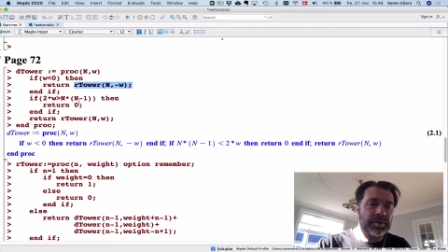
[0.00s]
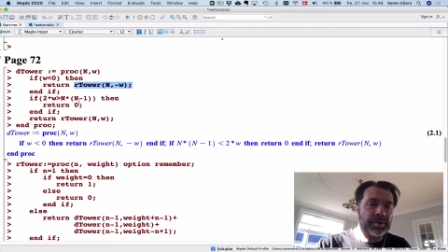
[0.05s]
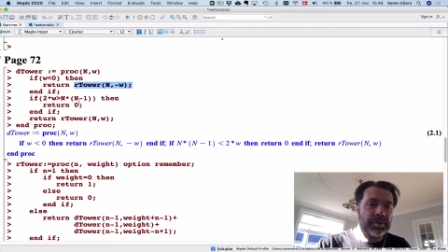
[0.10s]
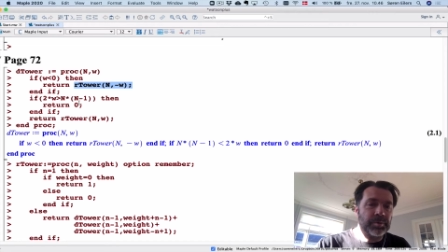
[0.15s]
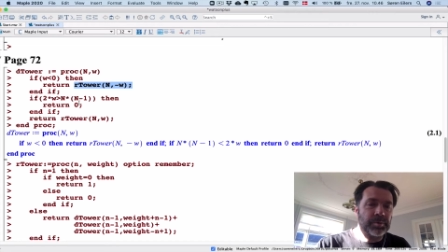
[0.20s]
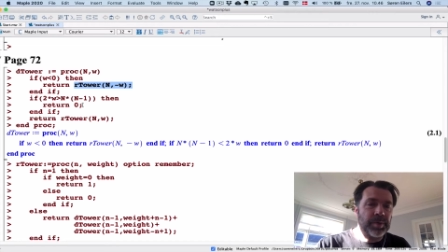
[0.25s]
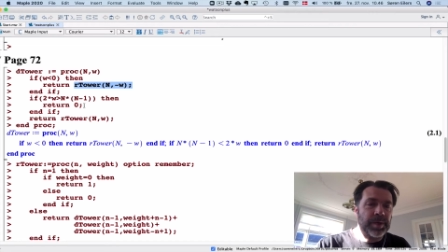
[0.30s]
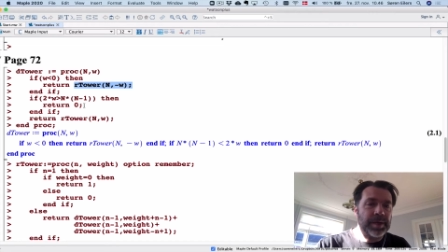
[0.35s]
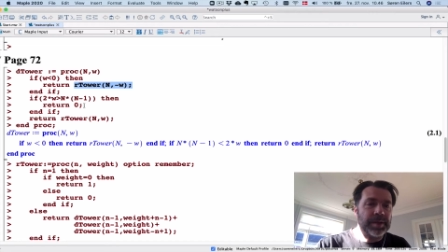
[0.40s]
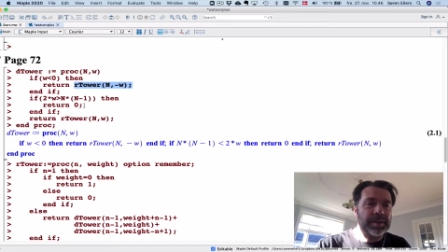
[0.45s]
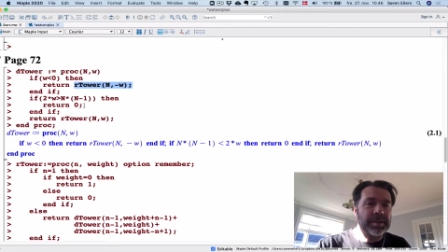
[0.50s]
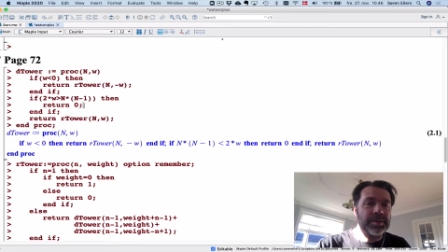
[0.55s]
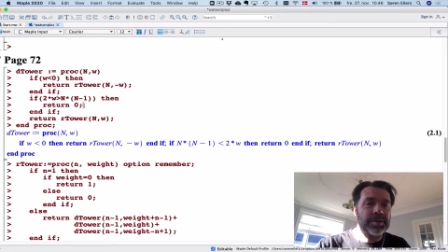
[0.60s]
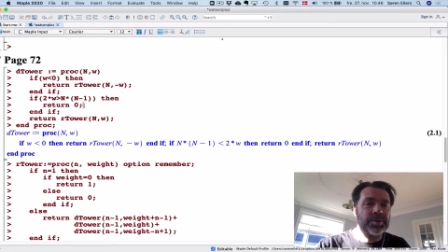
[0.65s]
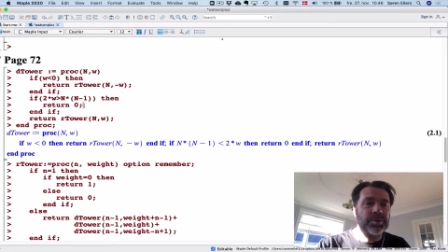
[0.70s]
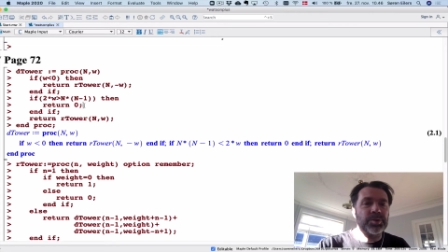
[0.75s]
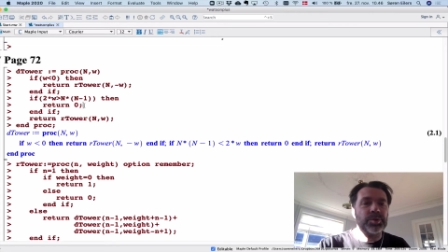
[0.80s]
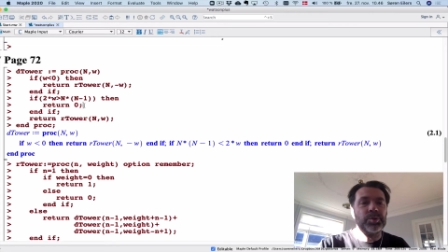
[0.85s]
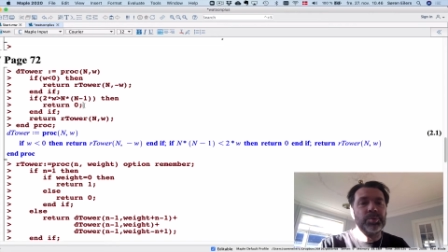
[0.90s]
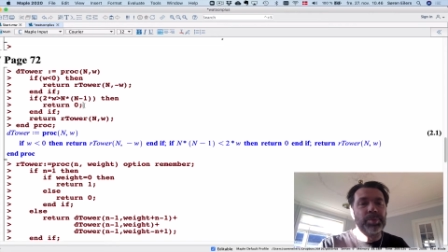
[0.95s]
the weight
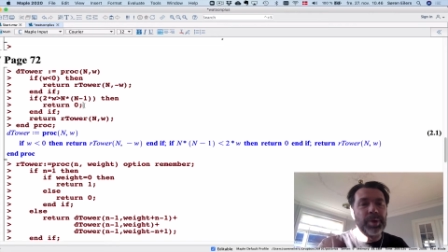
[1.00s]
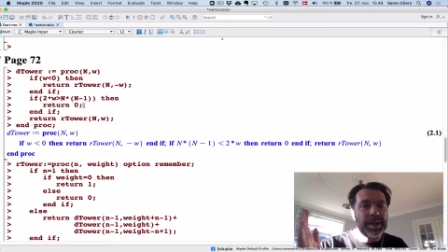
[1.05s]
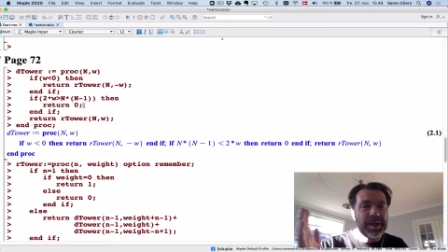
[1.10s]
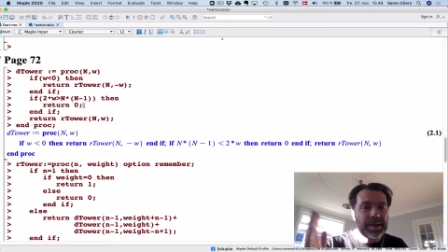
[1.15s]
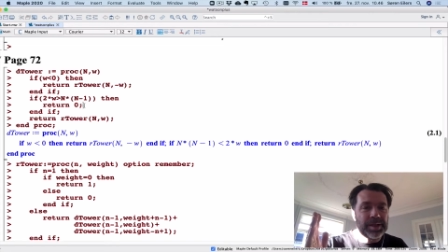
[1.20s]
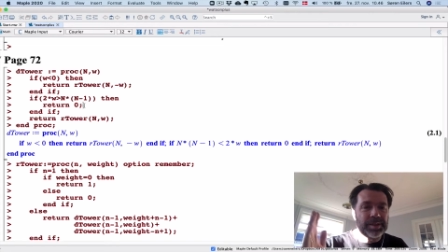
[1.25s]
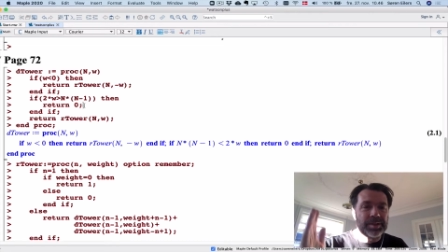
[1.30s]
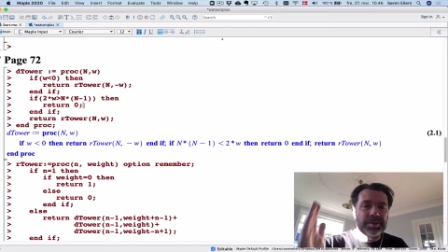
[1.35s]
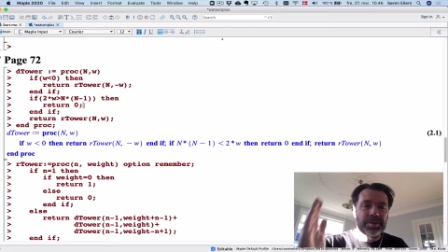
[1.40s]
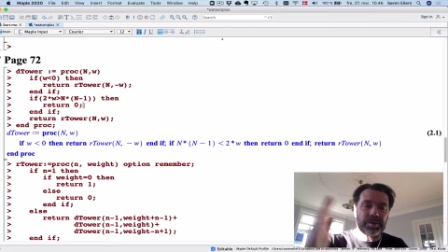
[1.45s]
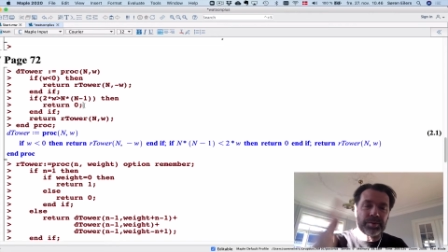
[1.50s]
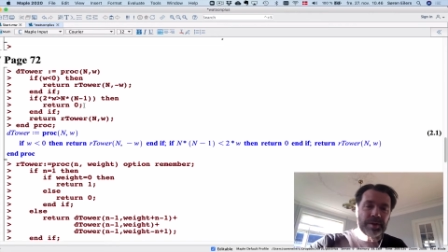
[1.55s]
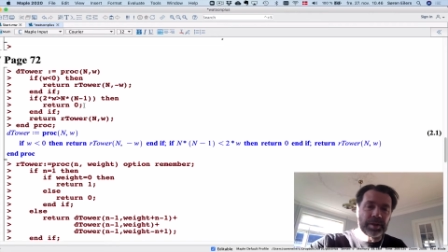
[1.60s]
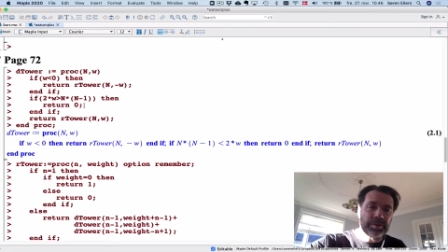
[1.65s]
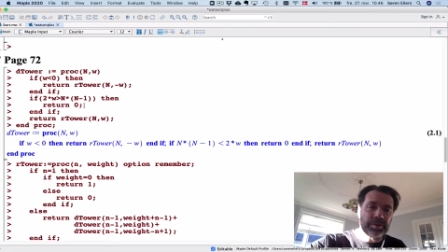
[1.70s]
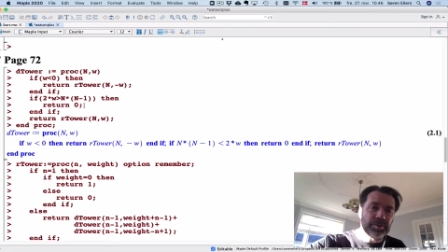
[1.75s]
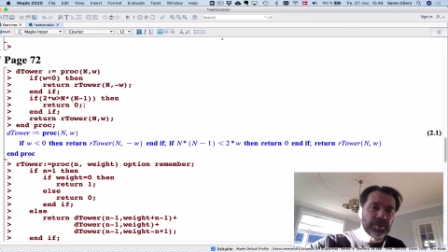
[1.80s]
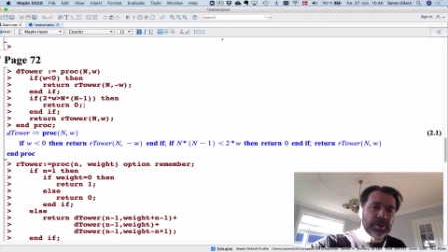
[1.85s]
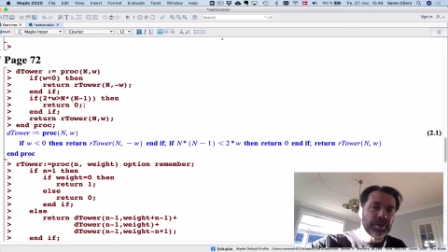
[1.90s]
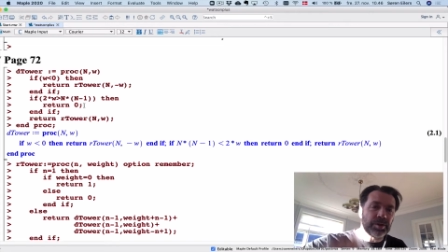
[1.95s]
is too big so
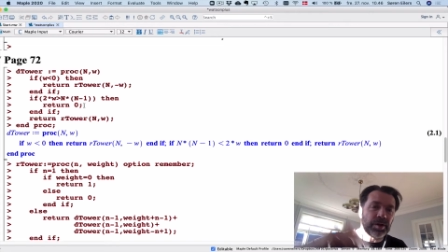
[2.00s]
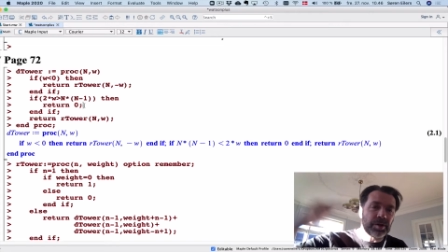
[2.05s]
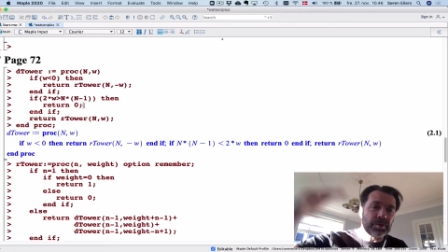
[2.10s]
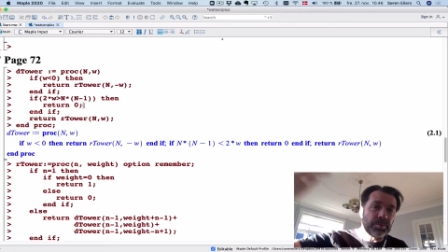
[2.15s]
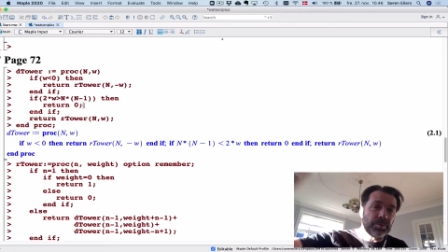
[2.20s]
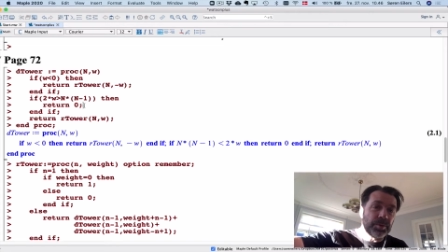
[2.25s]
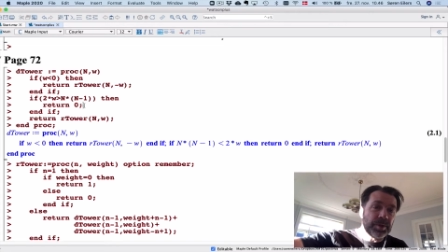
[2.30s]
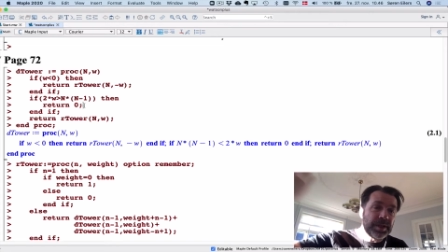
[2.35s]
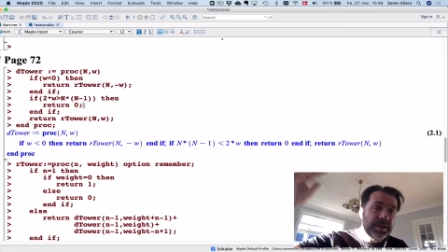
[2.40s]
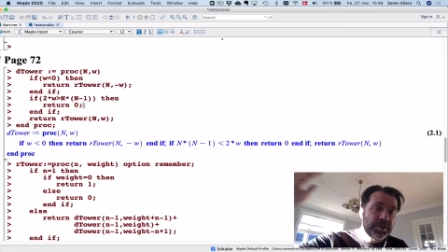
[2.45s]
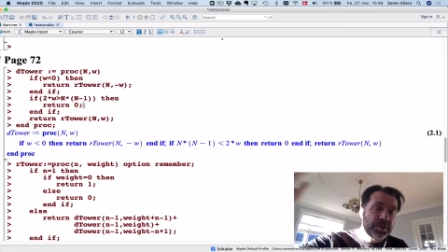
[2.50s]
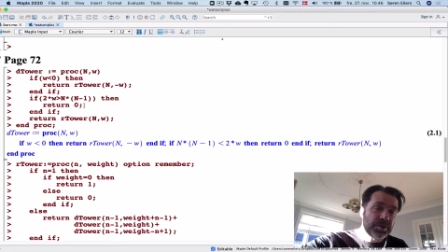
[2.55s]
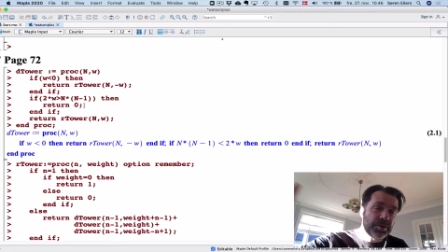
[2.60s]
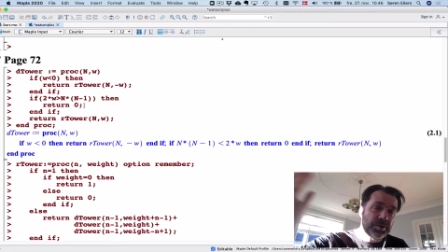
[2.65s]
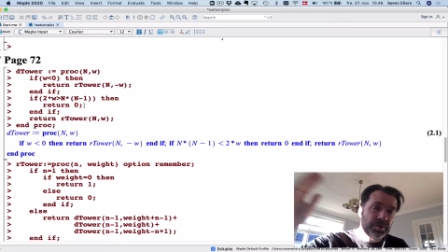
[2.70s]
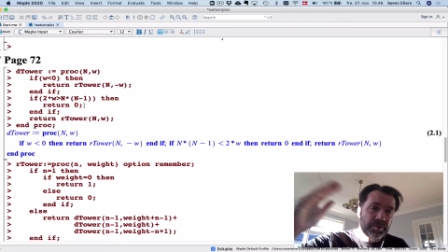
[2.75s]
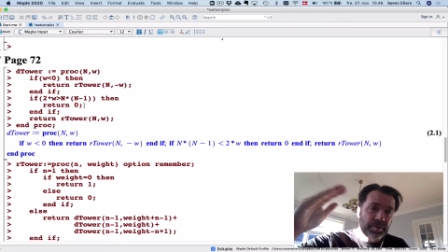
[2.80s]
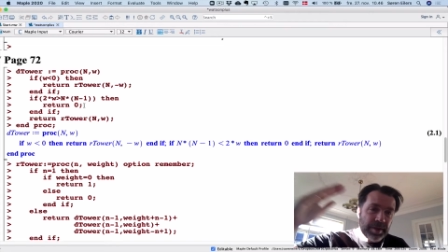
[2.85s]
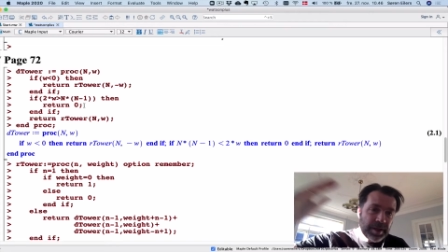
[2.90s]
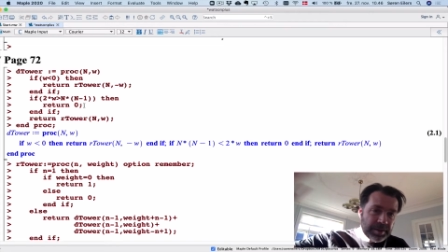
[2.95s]
that you cannot
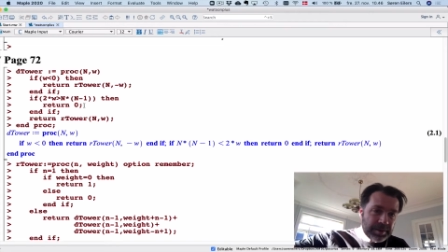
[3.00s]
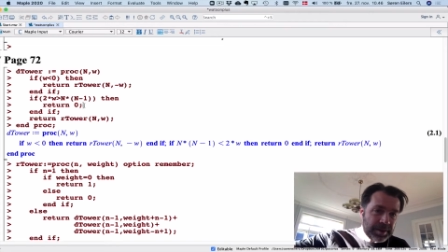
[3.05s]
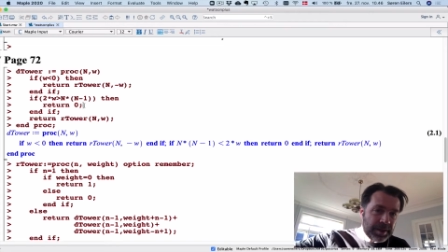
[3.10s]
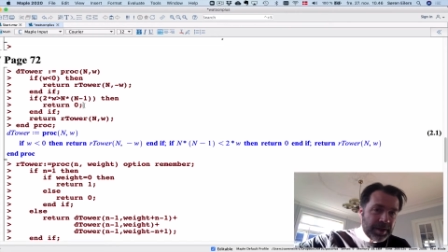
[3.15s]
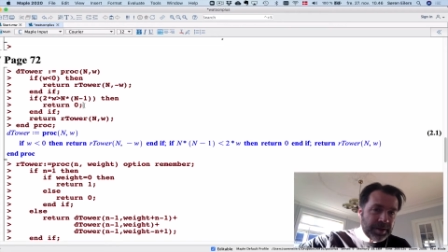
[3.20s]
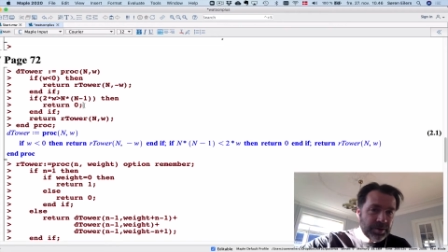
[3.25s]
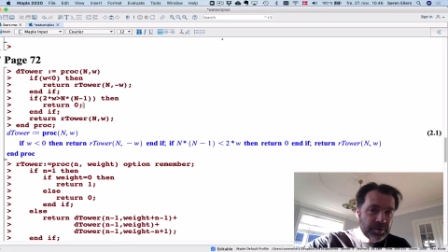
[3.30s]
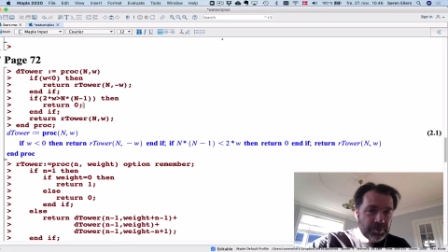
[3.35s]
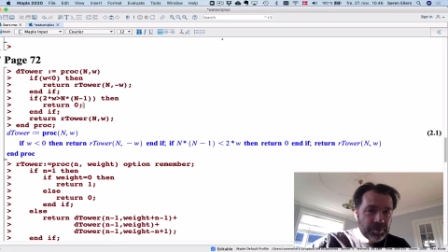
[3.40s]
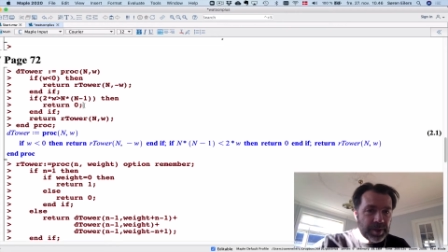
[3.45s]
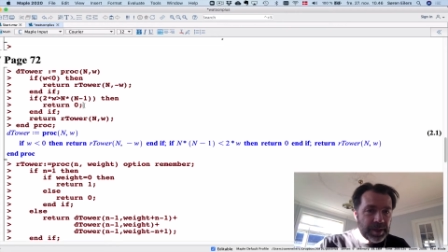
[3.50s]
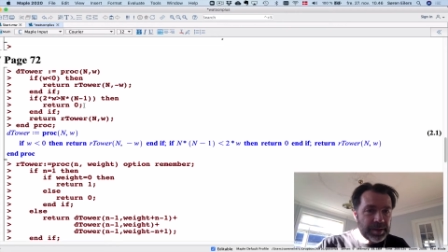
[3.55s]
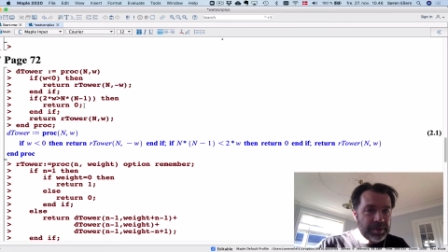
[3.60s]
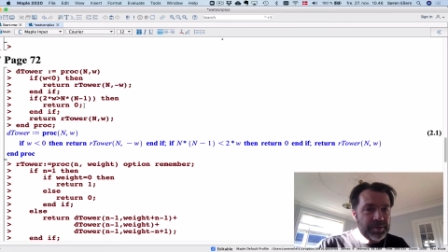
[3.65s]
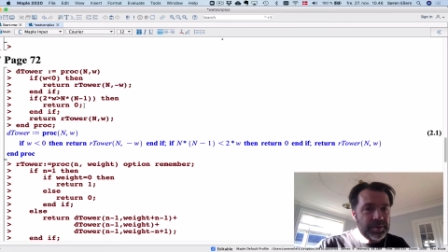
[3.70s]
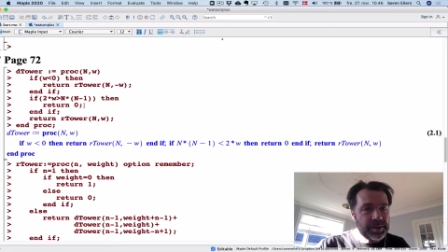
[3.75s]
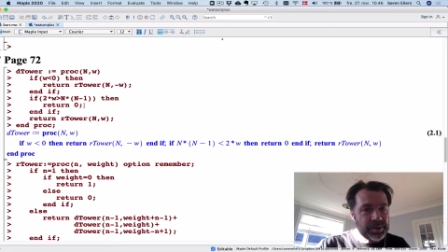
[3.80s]
reach that kind of weight,